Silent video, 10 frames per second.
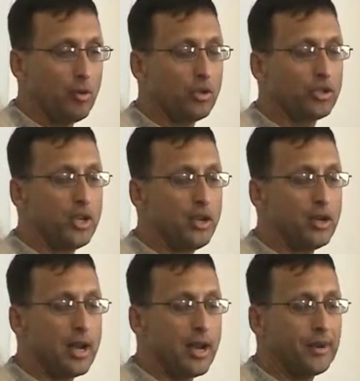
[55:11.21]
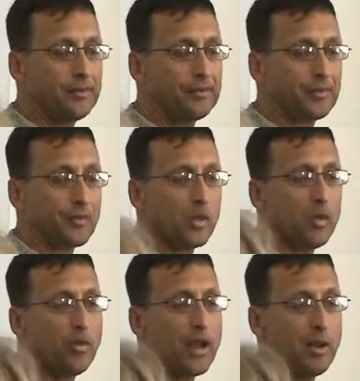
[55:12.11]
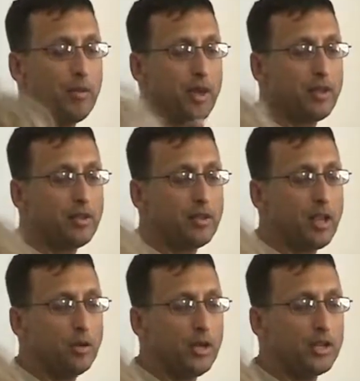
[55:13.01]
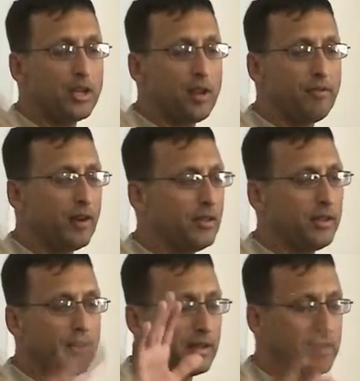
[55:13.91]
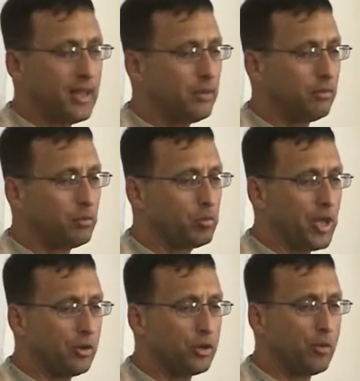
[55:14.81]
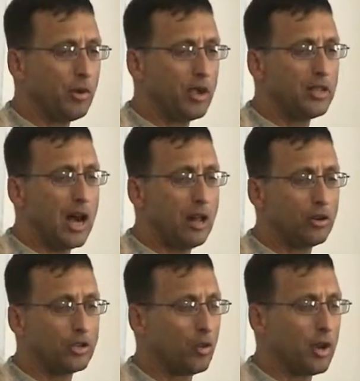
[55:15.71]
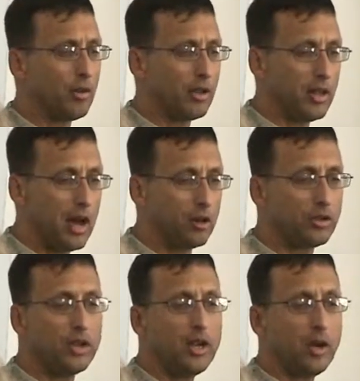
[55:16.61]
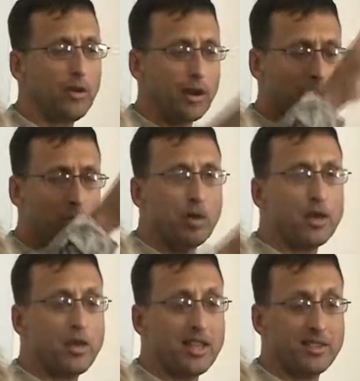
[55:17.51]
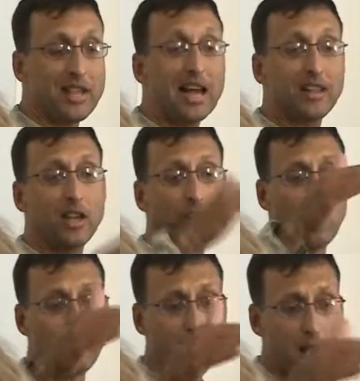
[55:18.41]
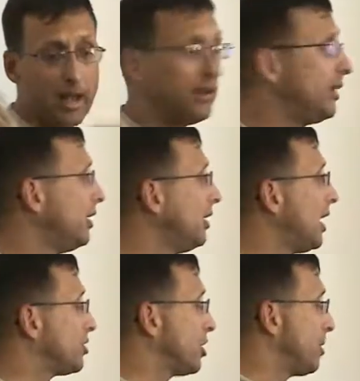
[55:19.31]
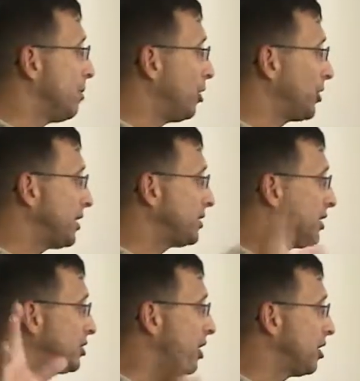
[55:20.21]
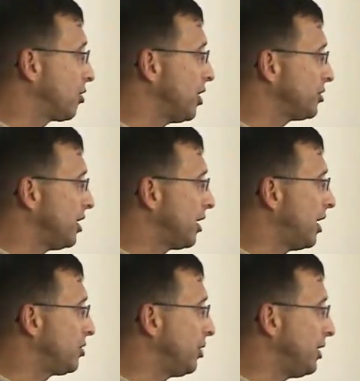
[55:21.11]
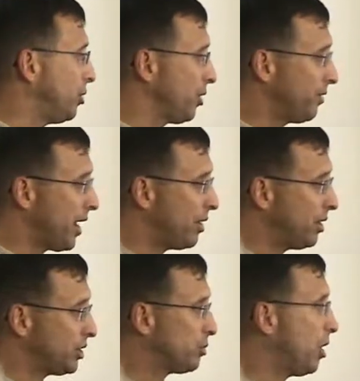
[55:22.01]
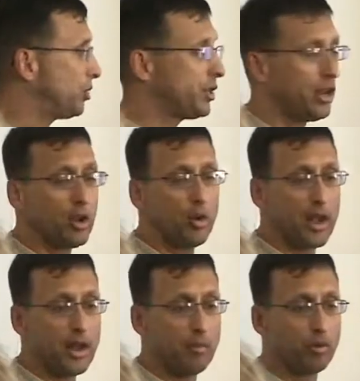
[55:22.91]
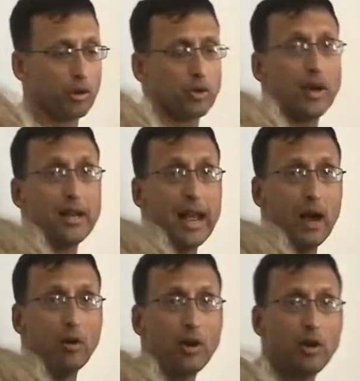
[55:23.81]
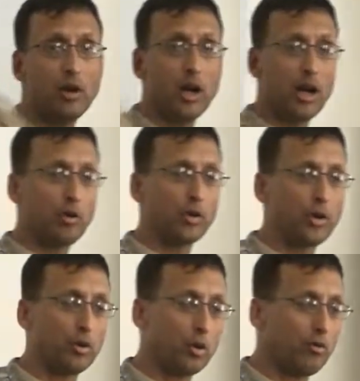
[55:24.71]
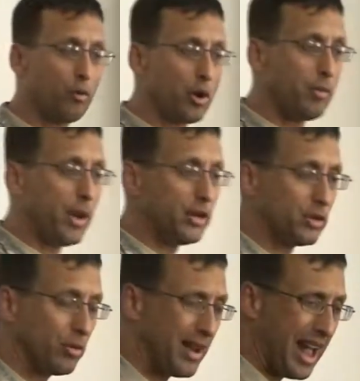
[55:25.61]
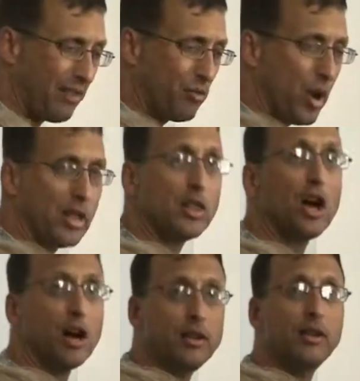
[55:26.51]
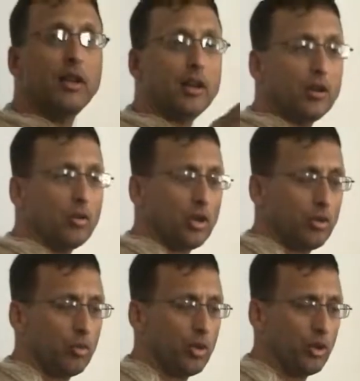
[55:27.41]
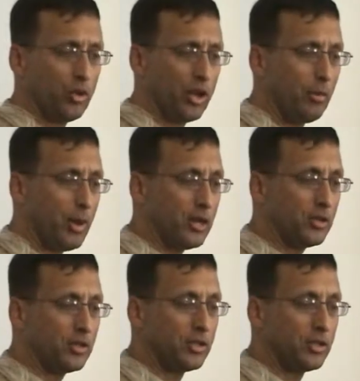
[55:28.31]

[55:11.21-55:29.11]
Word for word: We'll see. Uh, we've got a big DoD study funded, like 10, 10 or so million dollars, 20 million dollars. We got a, uh, it's not kicked off yet. It's going to be a multi-site study across the country, and then we've got a small study going on at Brooks right now. we're trying to enroll 40 patients. We're about halfway done with, with, with our patients.